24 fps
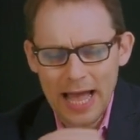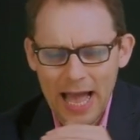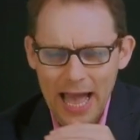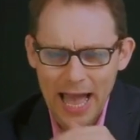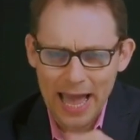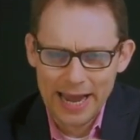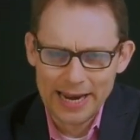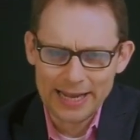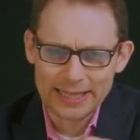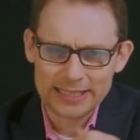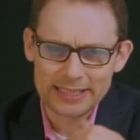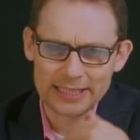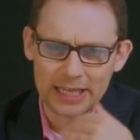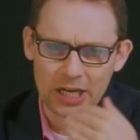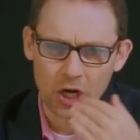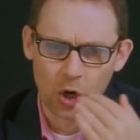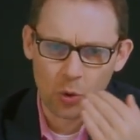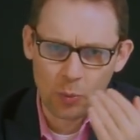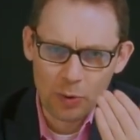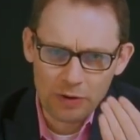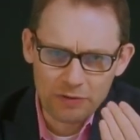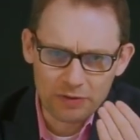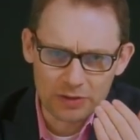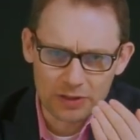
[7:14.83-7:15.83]
and its
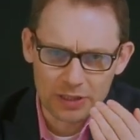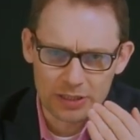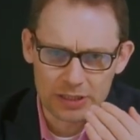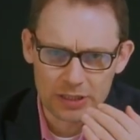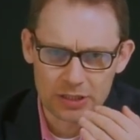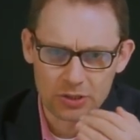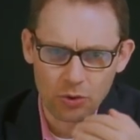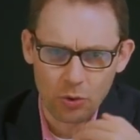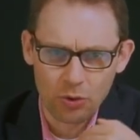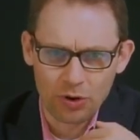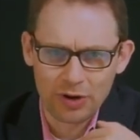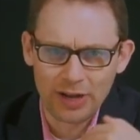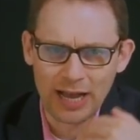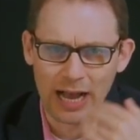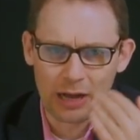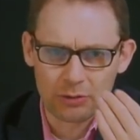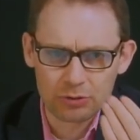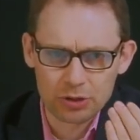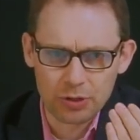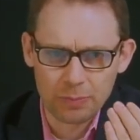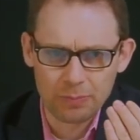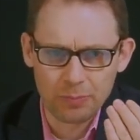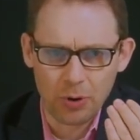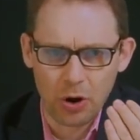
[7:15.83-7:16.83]
equivalent or
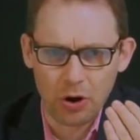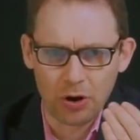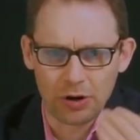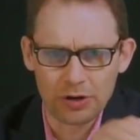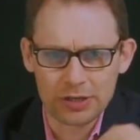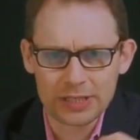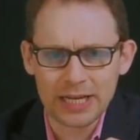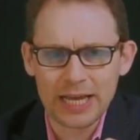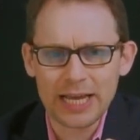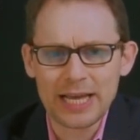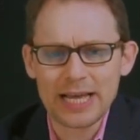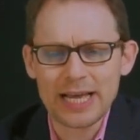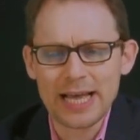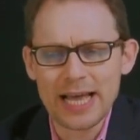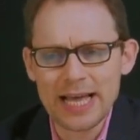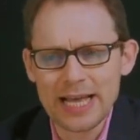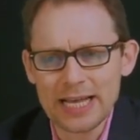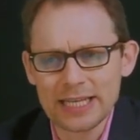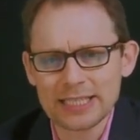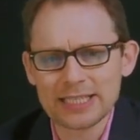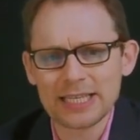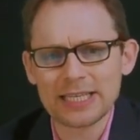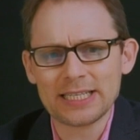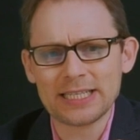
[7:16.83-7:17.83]
counterpart
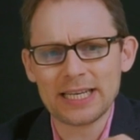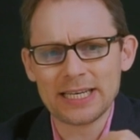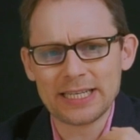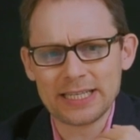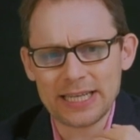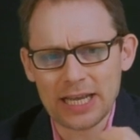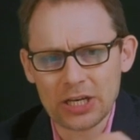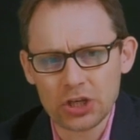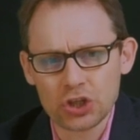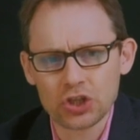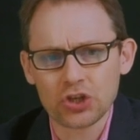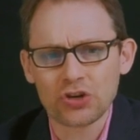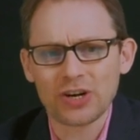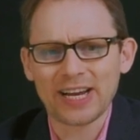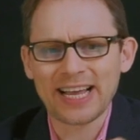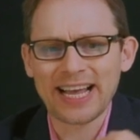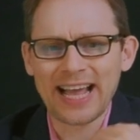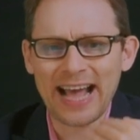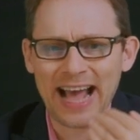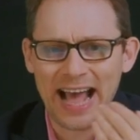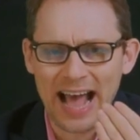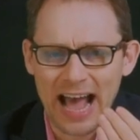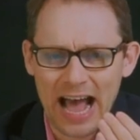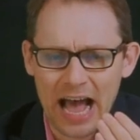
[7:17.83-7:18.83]
is the denture
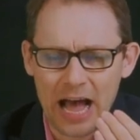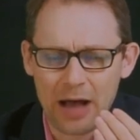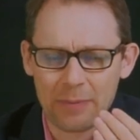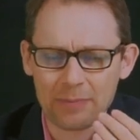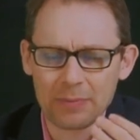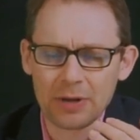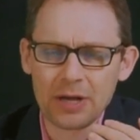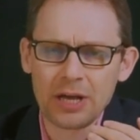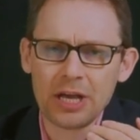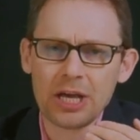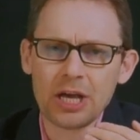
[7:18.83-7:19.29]
cap,